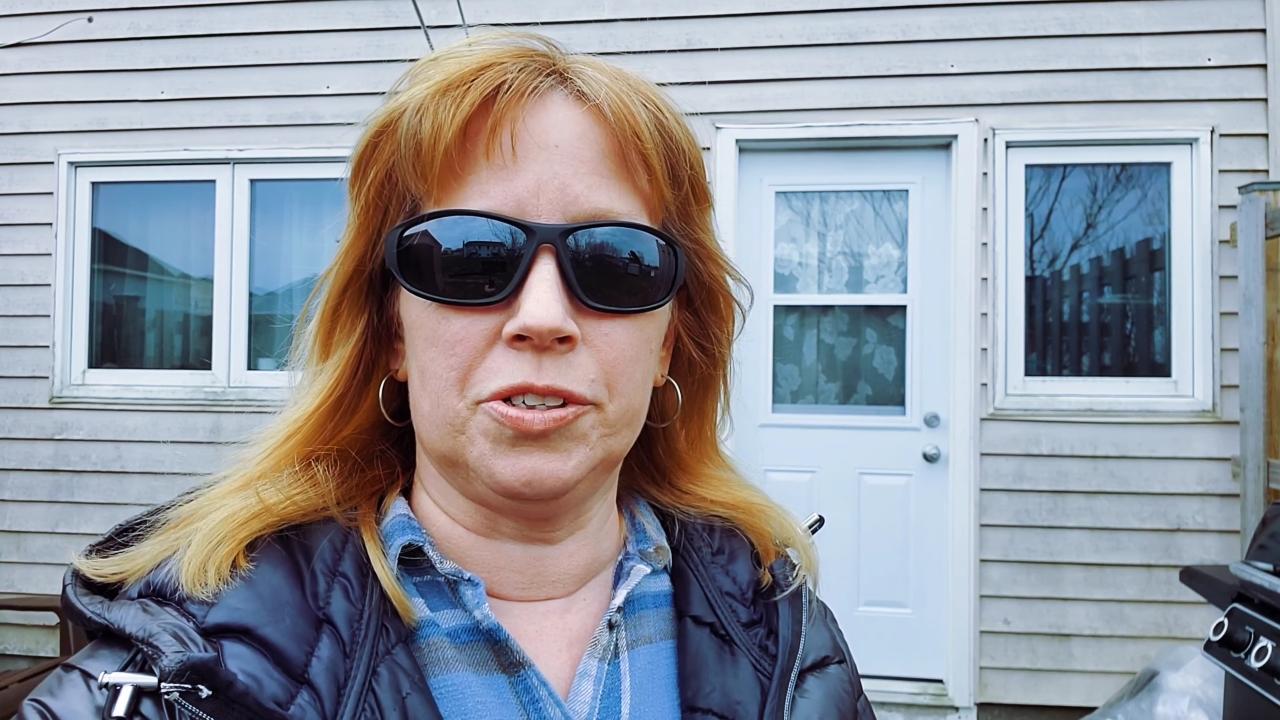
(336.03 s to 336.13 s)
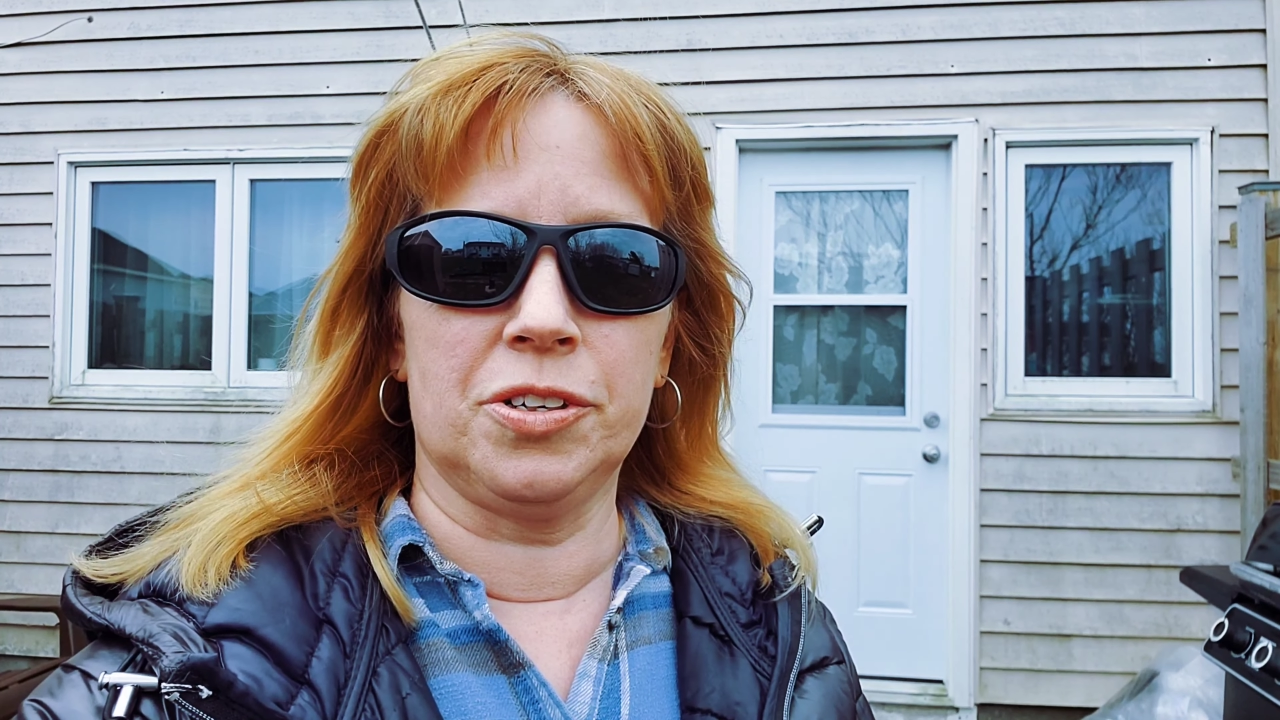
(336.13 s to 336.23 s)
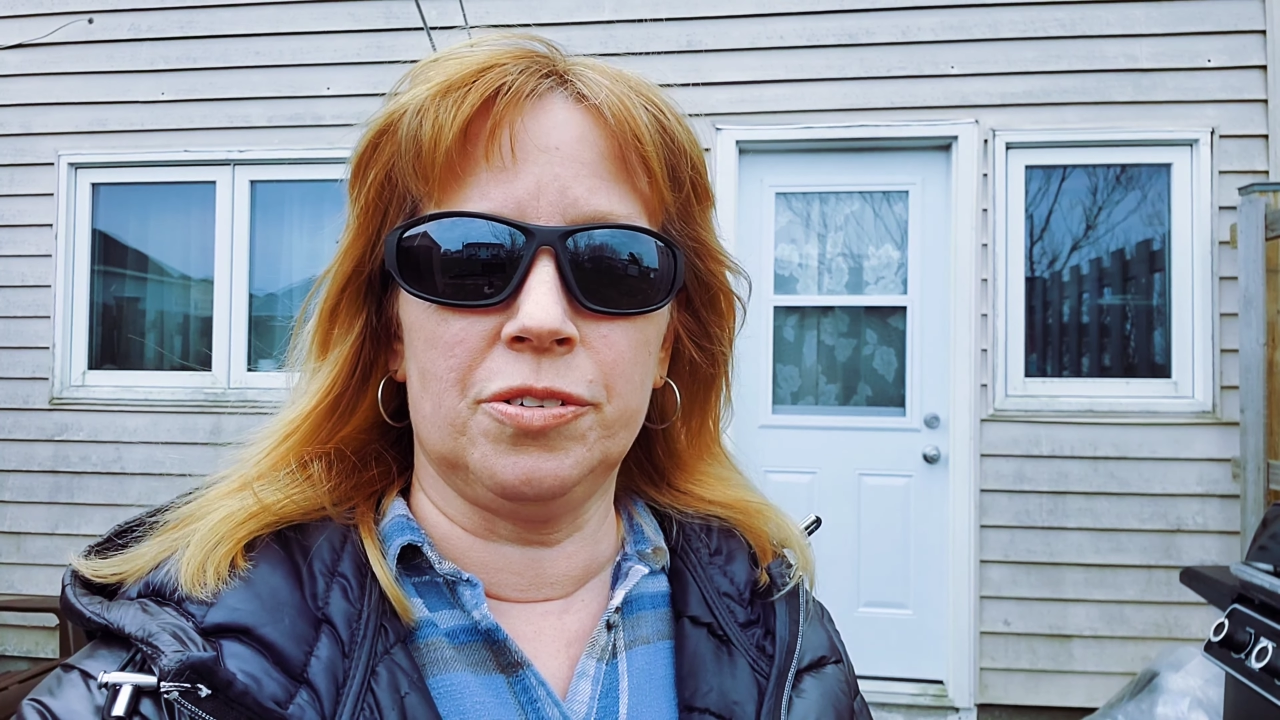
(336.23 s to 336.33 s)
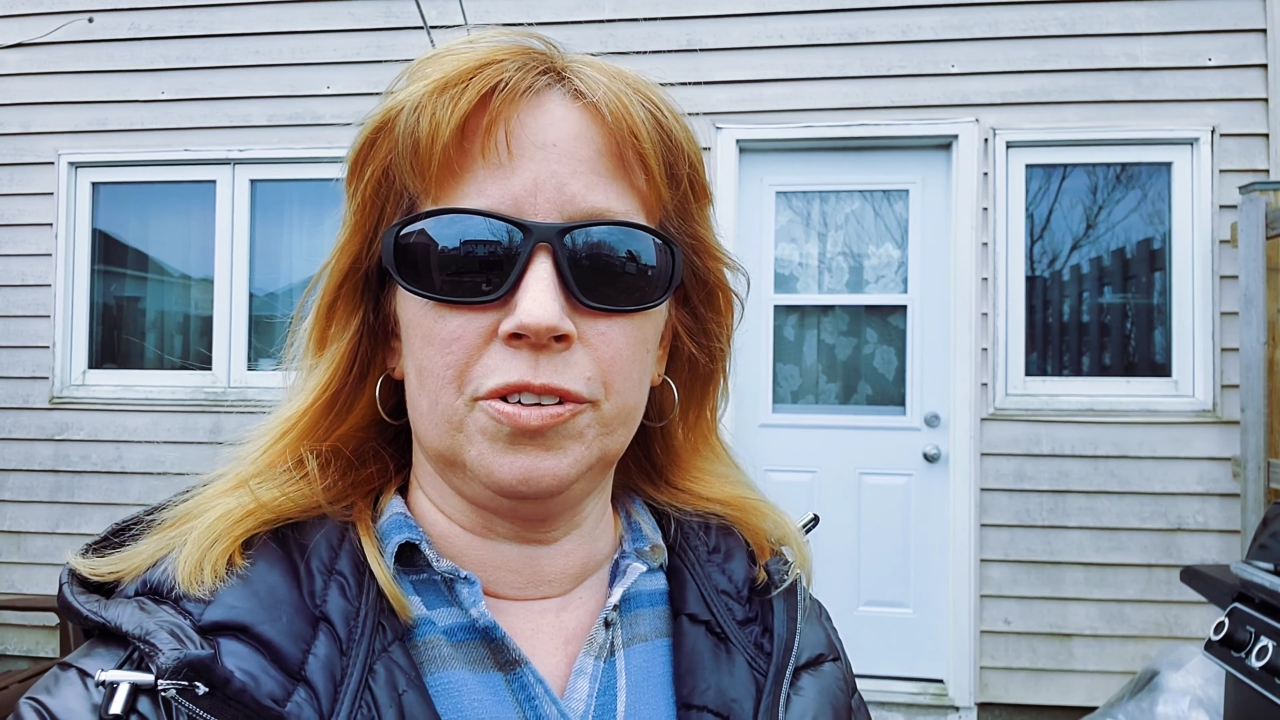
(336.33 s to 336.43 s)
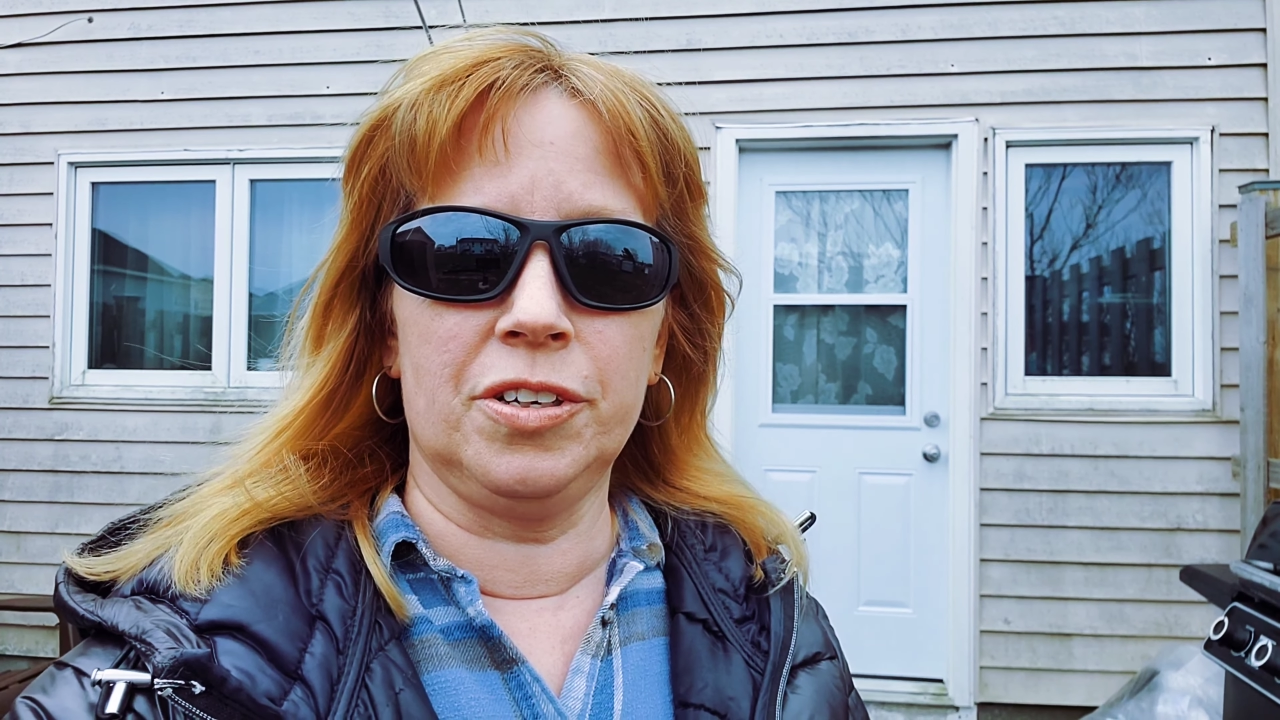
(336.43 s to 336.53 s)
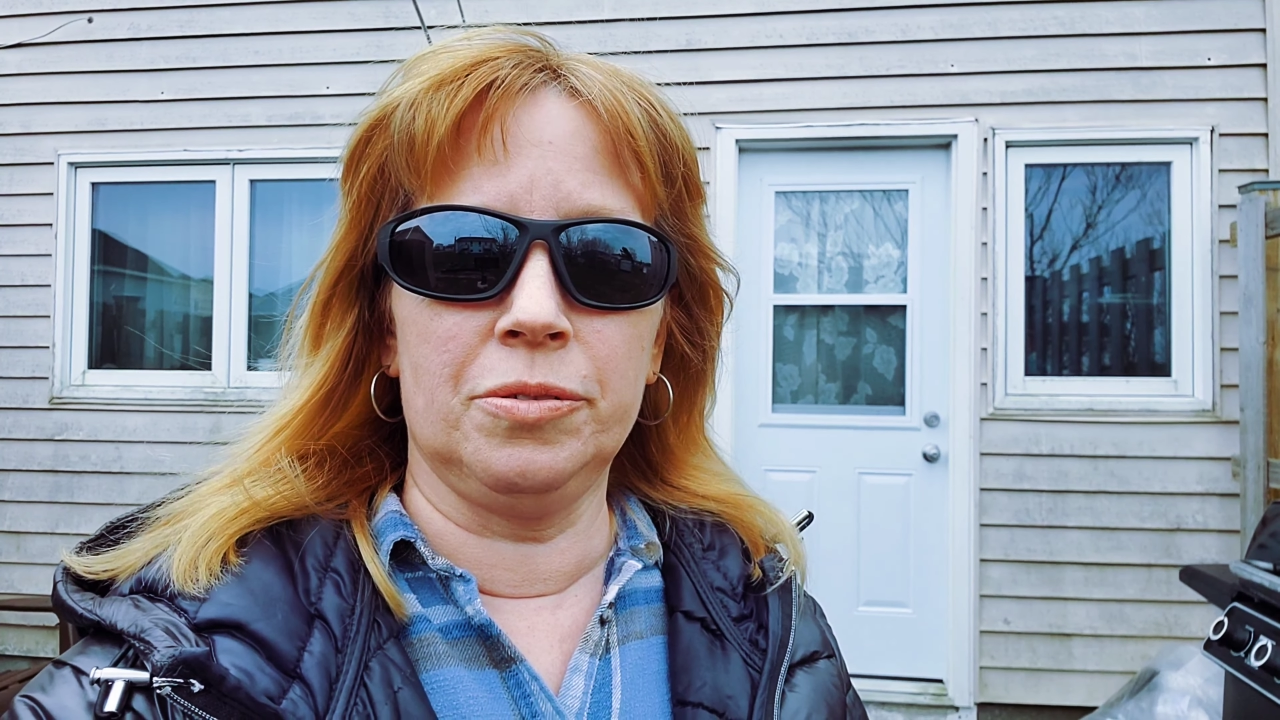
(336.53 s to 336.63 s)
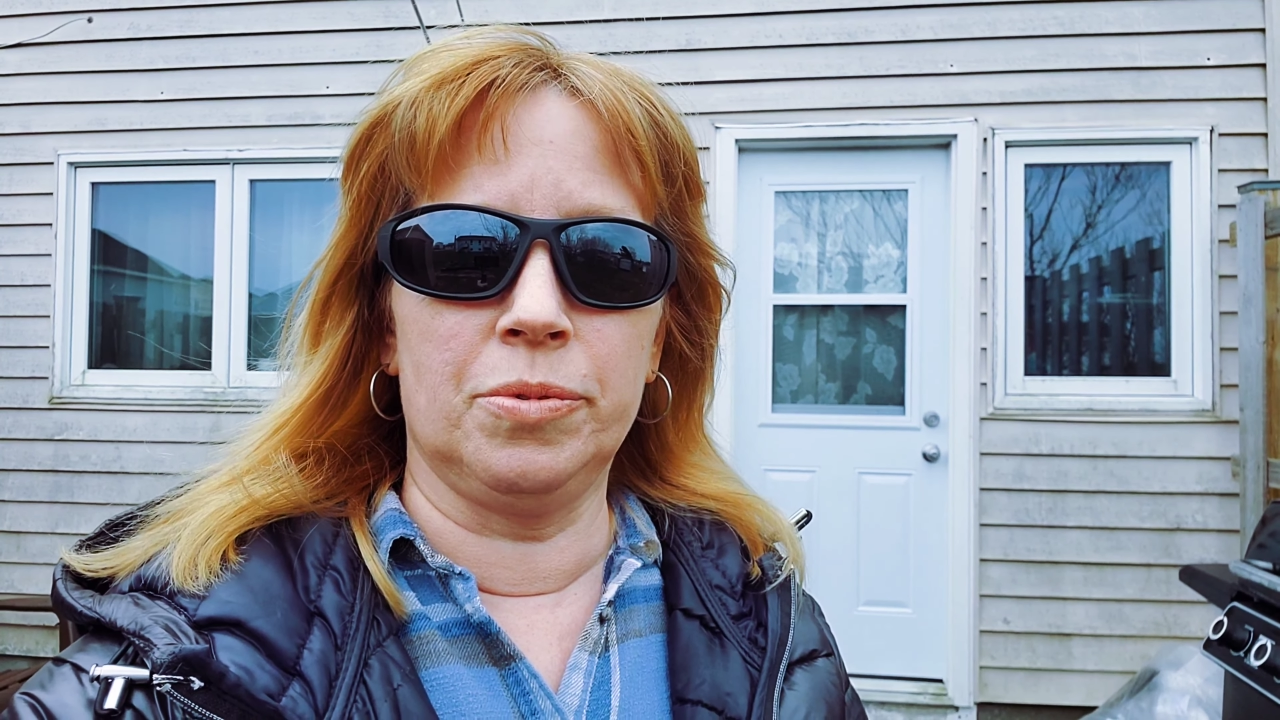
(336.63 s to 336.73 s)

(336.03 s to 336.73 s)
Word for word: show you